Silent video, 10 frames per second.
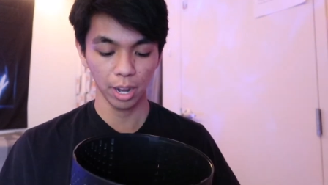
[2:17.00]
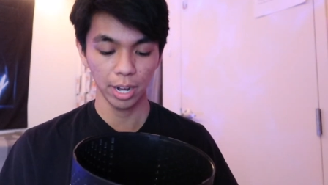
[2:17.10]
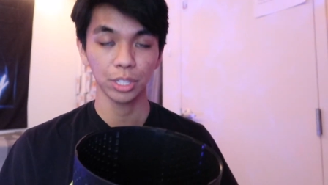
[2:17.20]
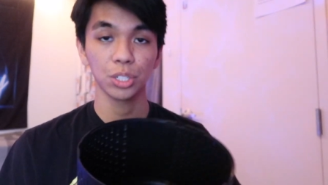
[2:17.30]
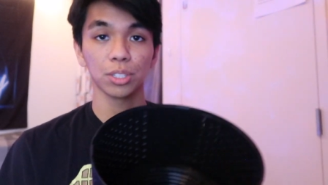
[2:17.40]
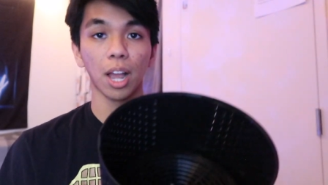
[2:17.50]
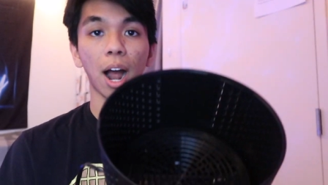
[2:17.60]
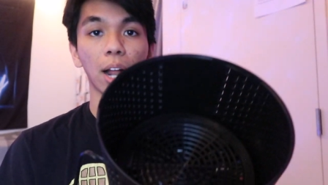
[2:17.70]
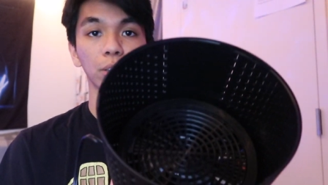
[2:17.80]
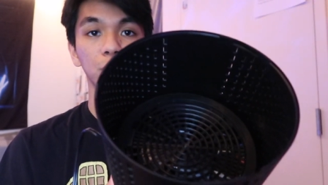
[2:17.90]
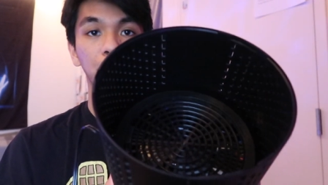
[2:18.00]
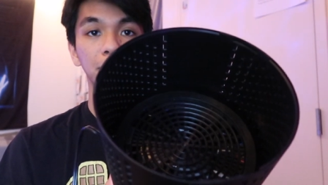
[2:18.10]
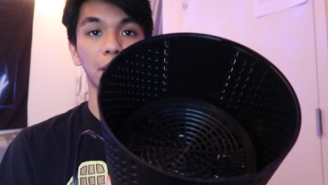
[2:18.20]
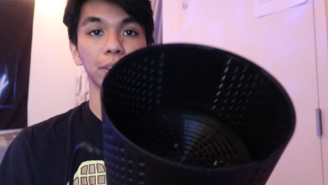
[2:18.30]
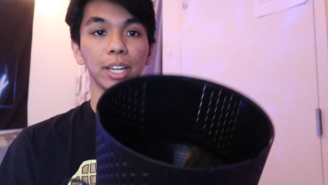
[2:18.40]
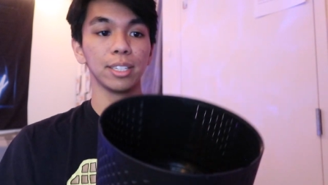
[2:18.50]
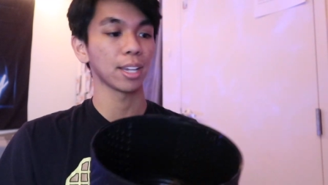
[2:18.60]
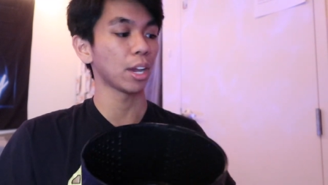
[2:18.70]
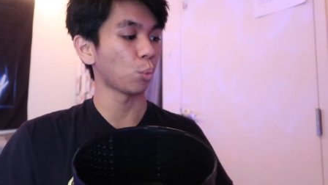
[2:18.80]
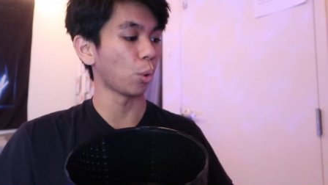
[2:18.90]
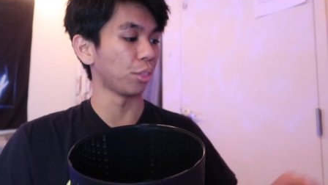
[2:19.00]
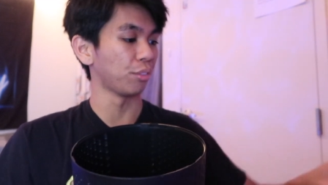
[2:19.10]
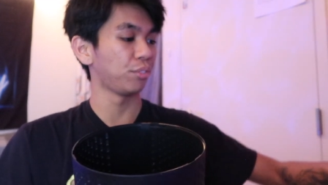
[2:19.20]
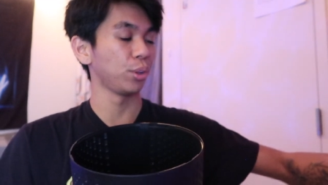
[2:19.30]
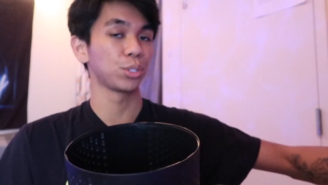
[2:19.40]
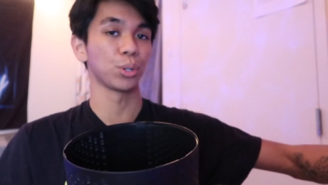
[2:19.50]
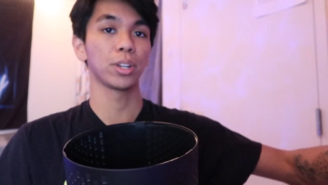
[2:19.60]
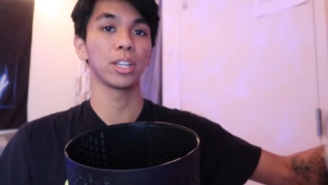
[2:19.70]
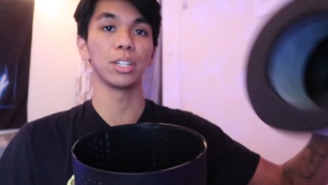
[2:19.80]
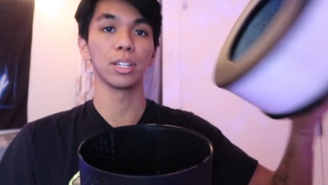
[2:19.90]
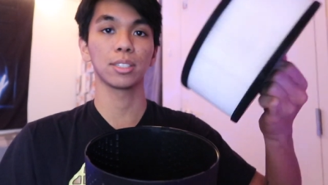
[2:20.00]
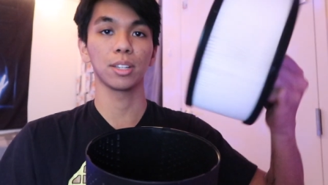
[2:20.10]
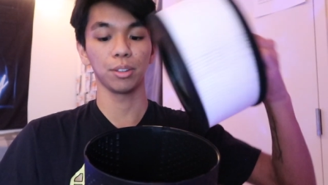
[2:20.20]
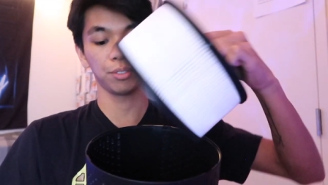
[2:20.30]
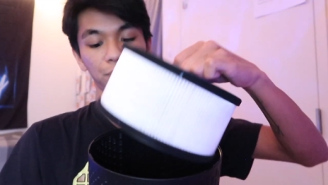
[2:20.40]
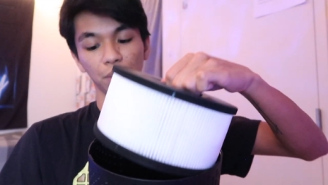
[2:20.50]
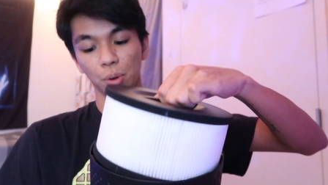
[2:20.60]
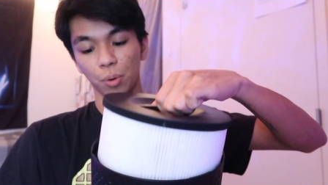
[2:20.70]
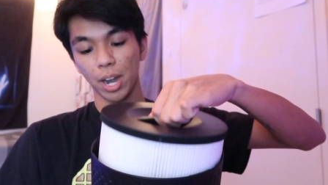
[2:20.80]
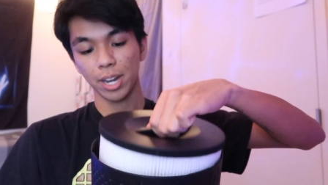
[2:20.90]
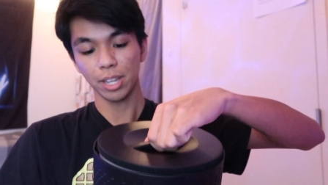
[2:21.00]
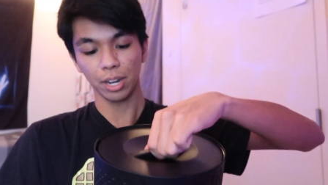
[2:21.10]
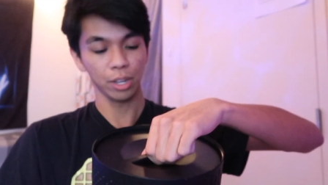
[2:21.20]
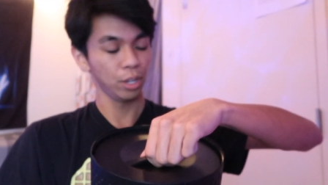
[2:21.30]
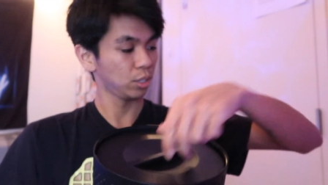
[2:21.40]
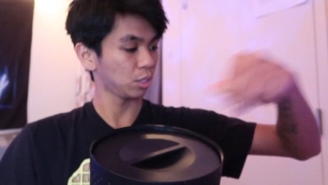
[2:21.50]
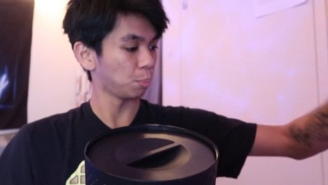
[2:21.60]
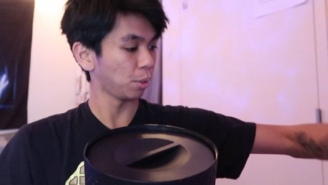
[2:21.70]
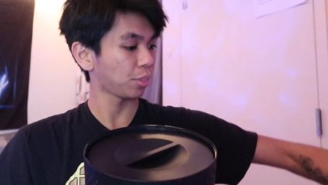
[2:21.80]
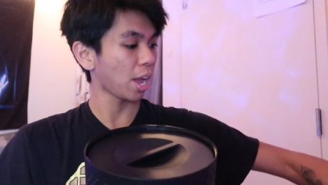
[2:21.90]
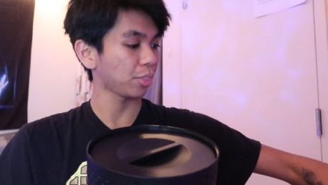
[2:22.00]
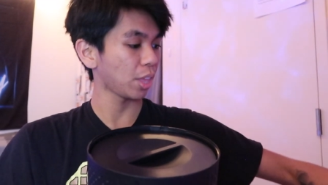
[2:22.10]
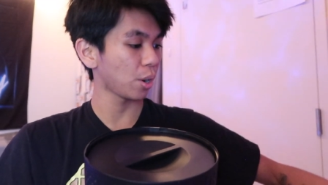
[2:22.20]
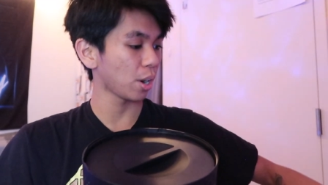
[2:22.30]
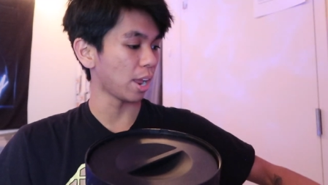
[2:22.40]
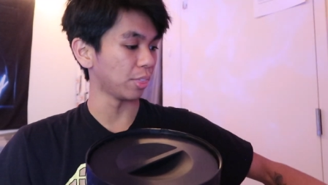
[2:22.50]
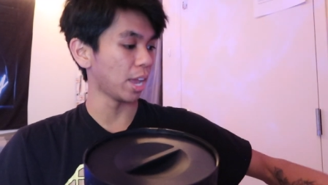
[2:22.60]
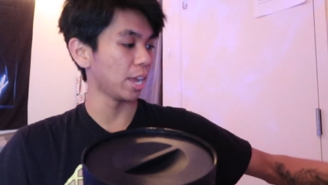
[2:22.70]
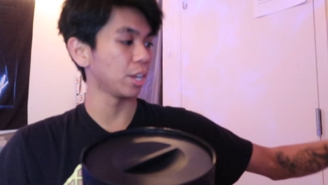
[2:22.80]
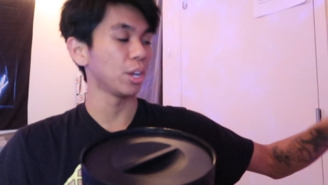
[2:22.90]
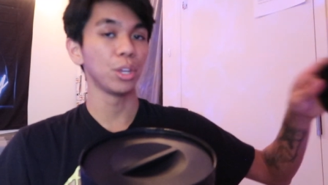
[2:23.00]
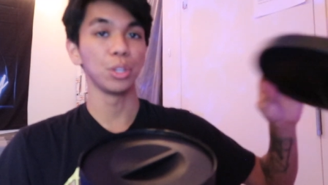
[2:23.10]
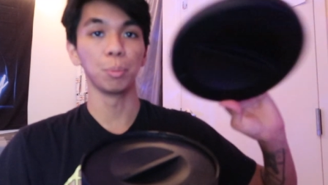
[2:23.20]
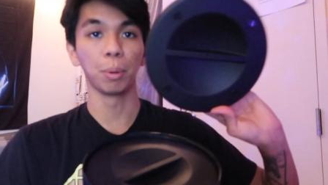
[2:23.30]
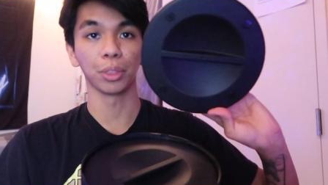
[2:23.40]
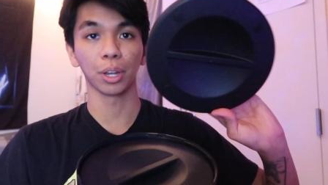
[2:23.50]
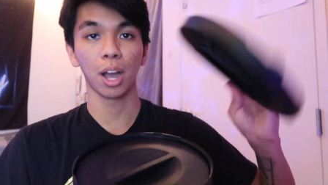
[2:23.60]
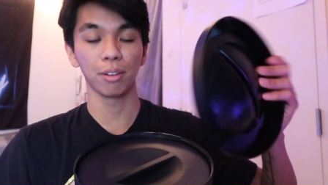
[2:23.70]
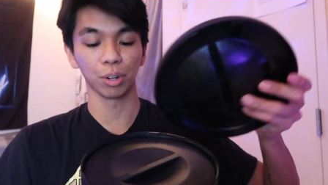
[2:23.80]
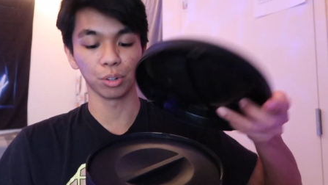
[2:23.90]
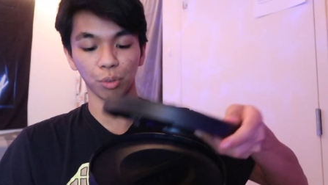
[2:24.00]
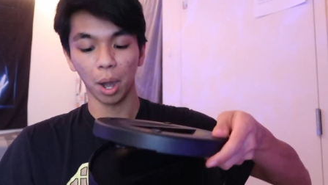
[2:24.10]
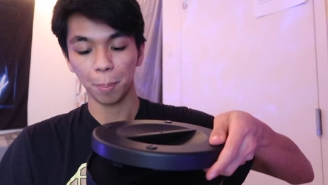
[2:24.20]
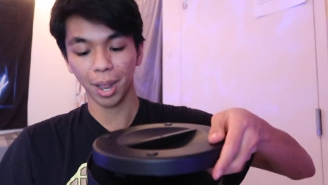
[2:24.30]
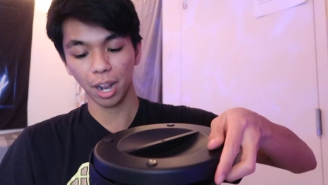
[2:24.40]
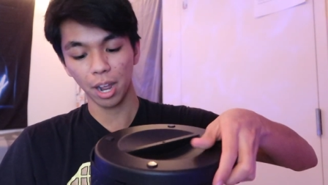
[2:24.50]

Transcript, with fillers: and it's just a hollow space on the inside where the filter could just fit right in. So you put that there, and then you put the cover right back